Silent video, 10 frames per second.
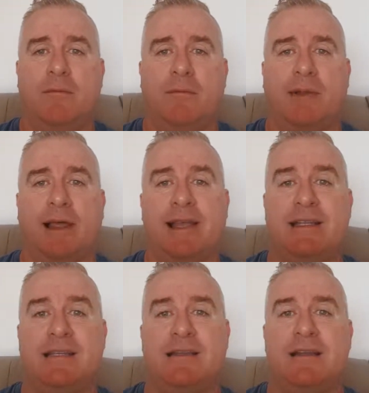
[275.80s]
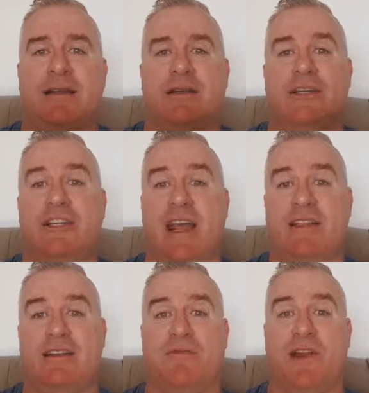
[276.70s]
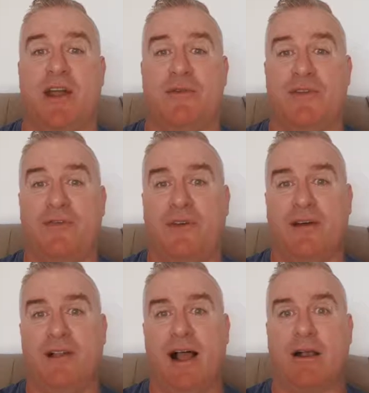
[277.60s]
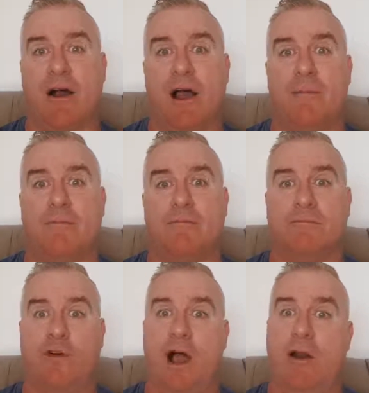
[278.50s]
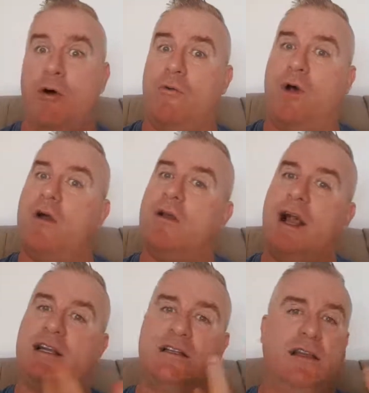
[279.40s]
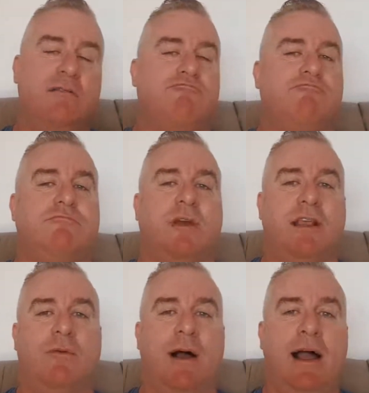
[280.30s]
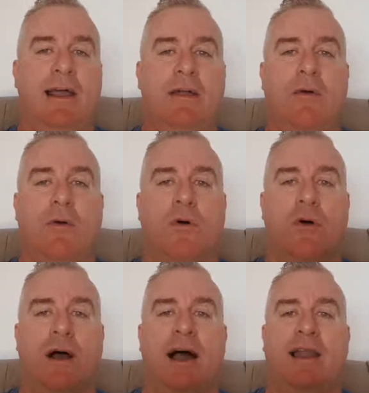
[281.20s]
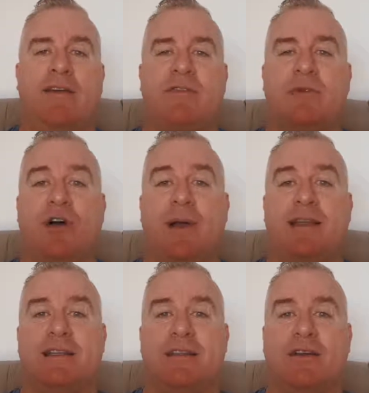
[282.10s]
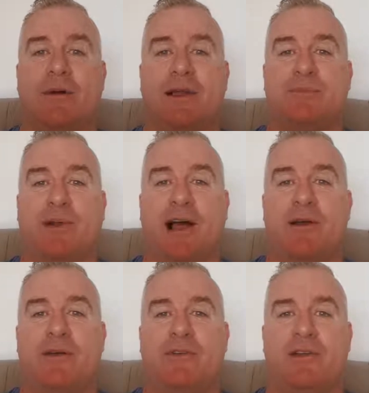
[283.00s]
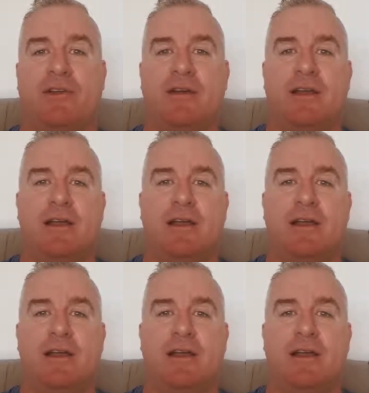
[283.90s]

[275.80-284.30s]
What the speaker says: Please share this video if you feel like I'm right or wrong, actually, either way, or leave some comments in the comments below if you